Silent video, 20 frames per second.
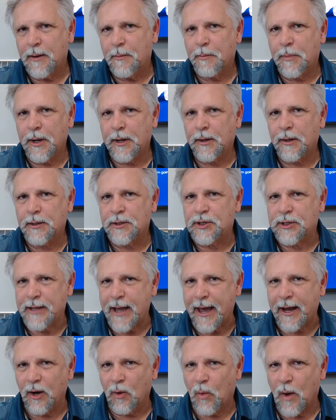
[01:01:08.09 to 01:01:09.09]
but
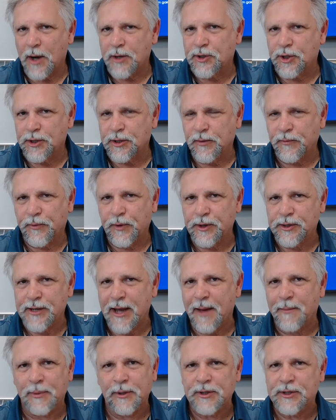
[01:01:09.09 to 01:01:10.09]
Seattle, Washington, for
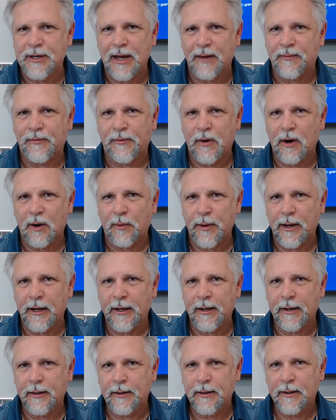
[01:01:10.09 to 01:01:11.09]
example, is not far,
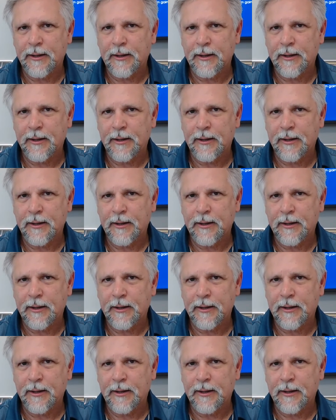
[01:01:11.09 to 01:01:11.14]
really.